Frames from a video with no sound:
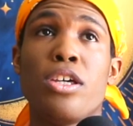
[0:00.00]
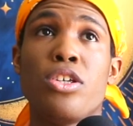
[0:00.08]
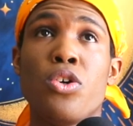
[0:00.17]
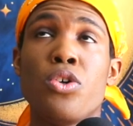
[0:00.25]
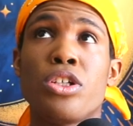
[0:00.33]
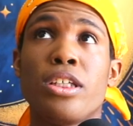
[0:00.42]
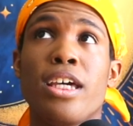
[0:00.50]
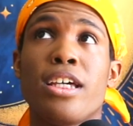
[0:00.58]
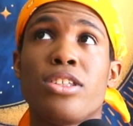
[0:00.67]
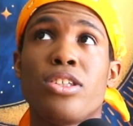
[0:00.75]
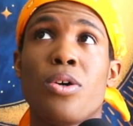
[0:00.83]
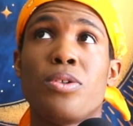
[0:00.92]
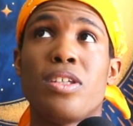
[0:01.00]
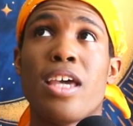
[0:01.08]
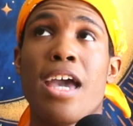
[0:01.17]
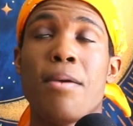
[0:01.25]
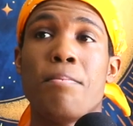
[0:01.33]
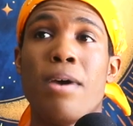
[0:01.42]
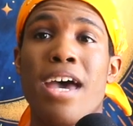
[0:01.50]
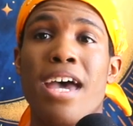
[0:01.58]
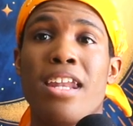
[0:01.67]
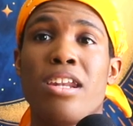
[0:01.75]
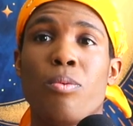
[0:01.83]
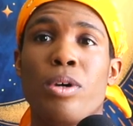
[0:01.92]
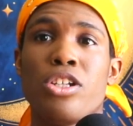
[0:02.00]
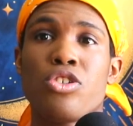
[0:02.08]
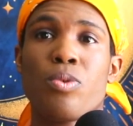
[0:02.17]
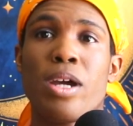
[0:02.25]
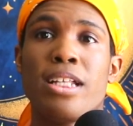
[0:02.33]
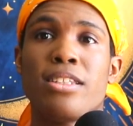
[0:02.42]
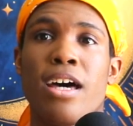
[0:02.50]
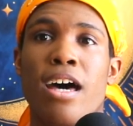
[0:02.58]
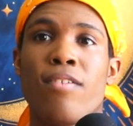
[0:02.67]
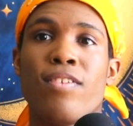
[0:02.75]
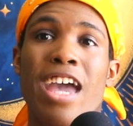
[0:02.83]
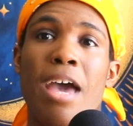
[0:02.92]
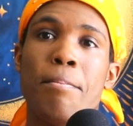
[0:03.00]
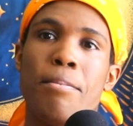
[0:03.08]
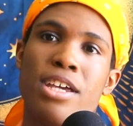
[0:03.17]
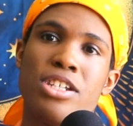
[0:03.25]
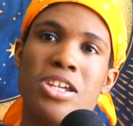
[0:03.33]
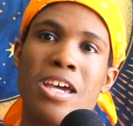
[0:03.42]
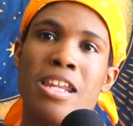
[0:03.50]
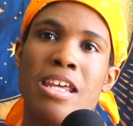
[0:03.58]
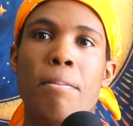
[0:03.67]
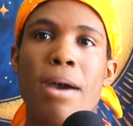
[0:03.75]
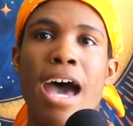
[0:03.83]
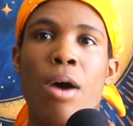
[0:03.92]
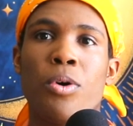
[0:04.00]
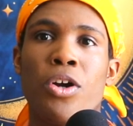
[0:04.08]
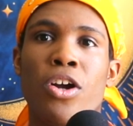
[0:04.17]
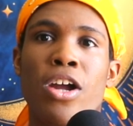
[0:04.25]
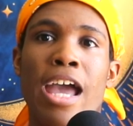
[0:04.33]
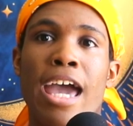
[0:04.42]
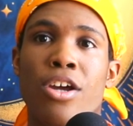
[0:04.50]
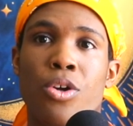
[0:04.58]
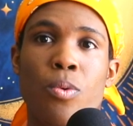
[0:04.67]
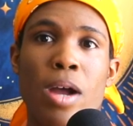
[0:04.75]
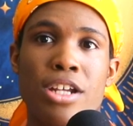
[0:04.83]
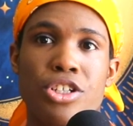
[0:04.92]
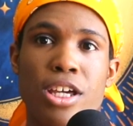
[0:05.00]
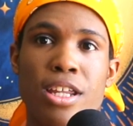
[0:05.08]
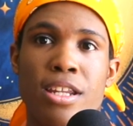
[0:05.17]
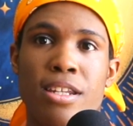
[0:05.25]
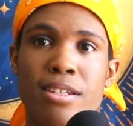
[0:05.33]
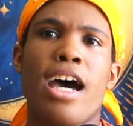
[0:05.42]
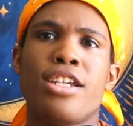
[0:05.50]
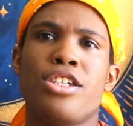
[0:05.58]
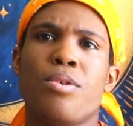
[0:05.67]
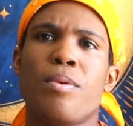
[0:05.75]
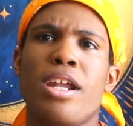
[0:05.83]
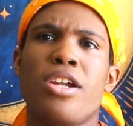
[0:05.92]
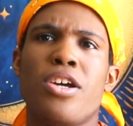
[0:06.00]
usually associate men with traits of ambition, power, and aggression. I do want to